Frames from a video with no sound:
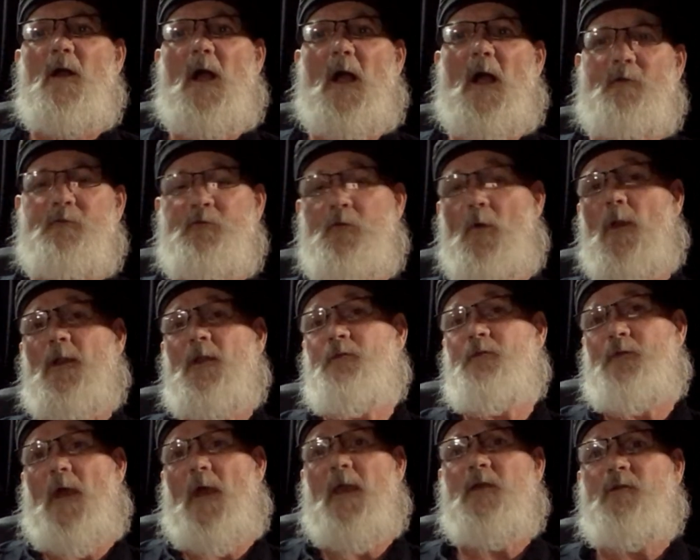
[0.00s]
So at
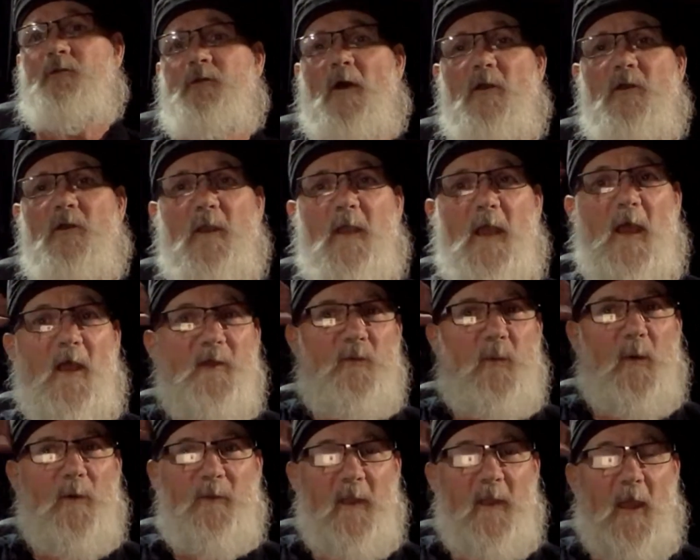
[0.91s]
least I could tell you guys
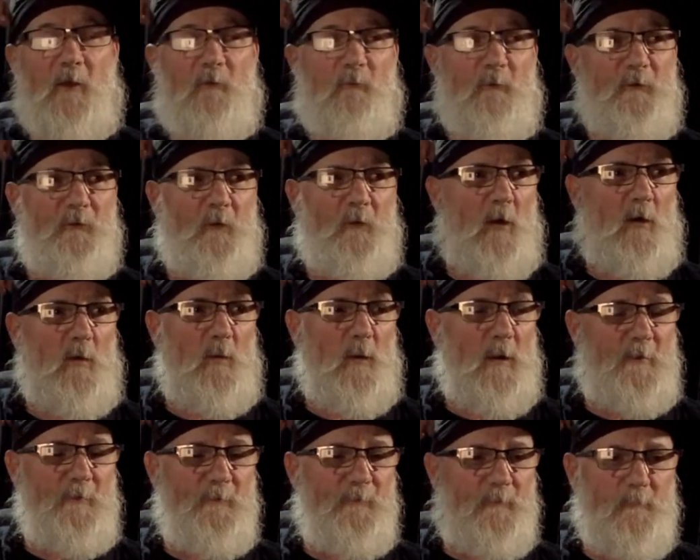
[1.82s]
what the end result
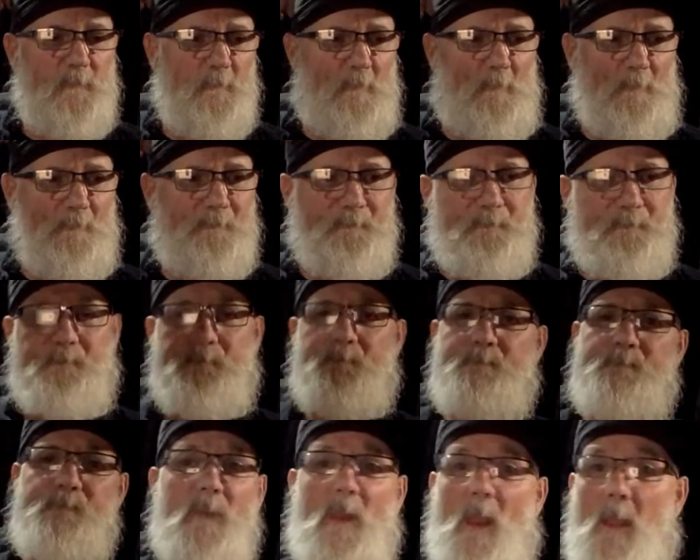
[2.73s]
was.
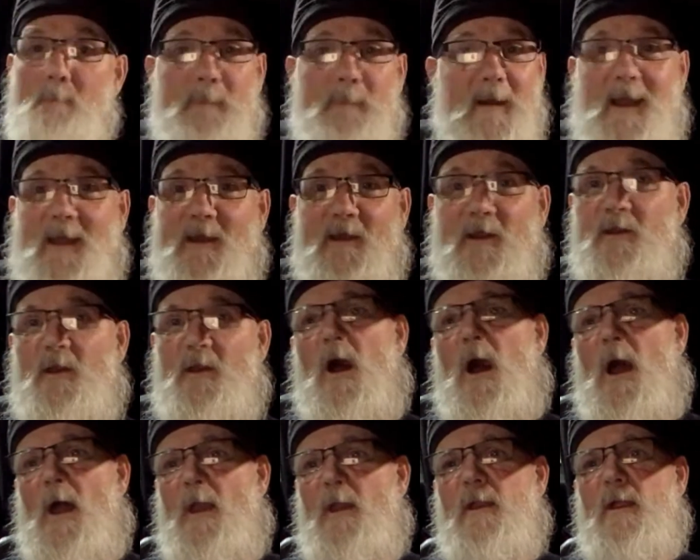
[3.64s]
But I did
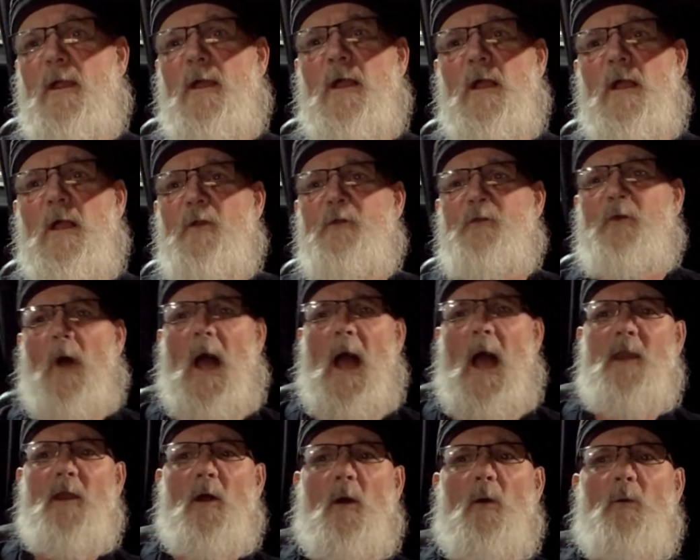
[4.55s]
not. So
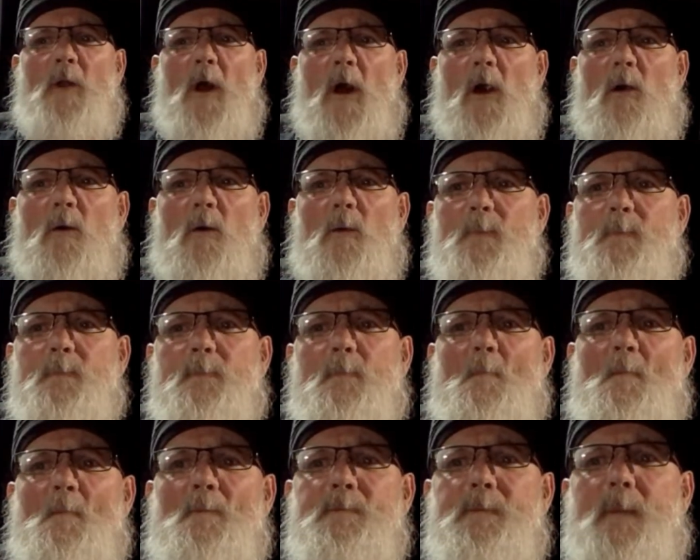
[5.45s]
I don't know.
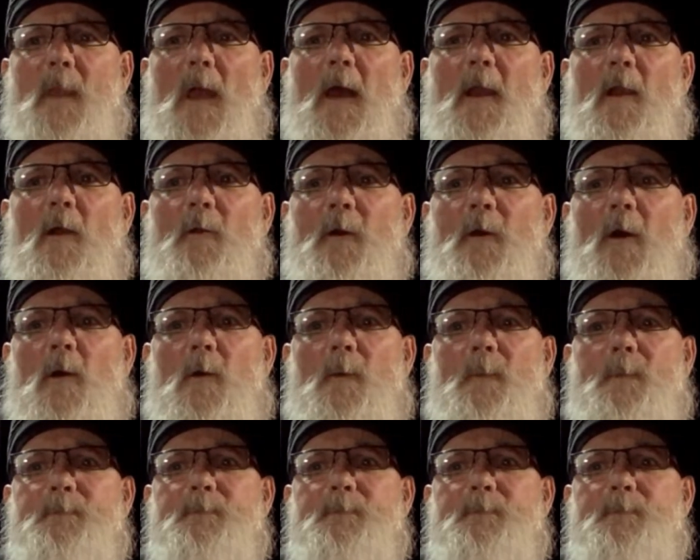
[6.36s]
I don't know.